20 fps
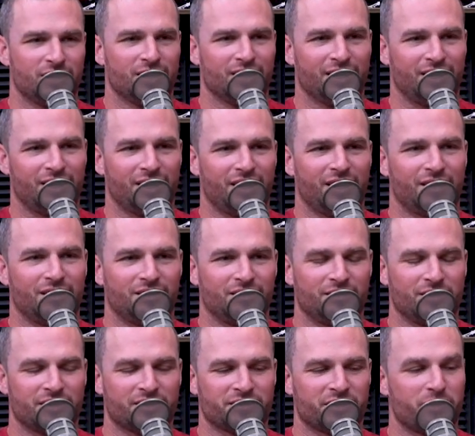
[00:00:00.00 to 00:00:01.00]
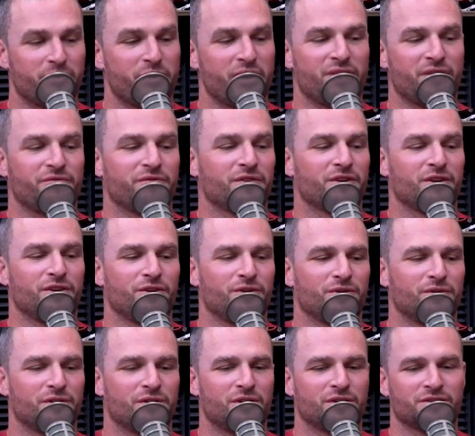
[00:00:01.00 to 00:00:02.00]
Right. And you know, that's going to benefit
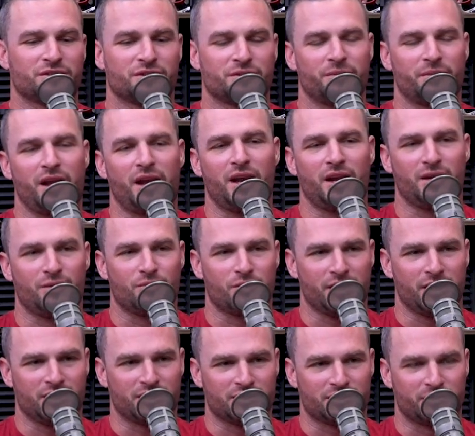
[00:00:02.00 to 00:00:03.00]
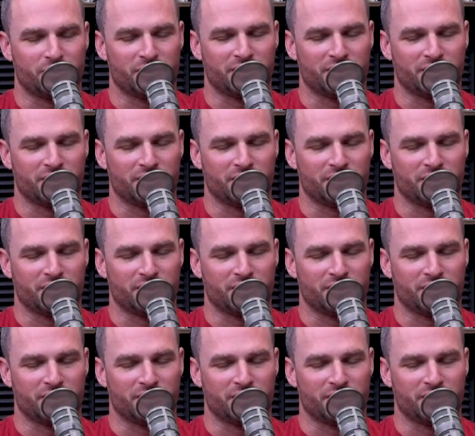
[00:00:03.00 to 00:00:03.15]
you long-term anyways.